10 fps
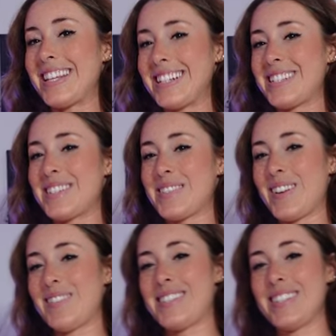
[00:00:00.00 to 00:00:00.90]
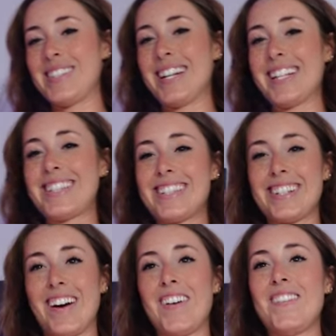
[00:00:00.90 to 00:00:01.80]
this swimsuit. It's
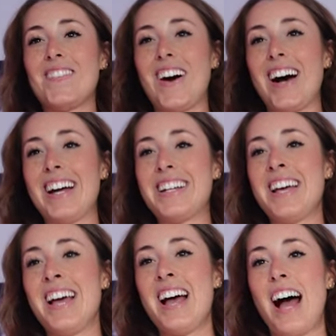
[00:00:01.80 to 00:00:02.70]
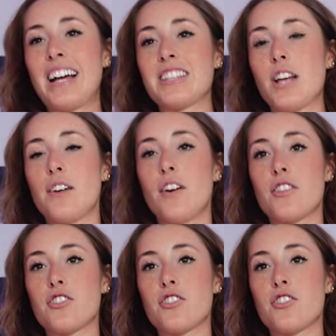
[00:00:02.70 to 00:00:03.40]
so fun. I love all the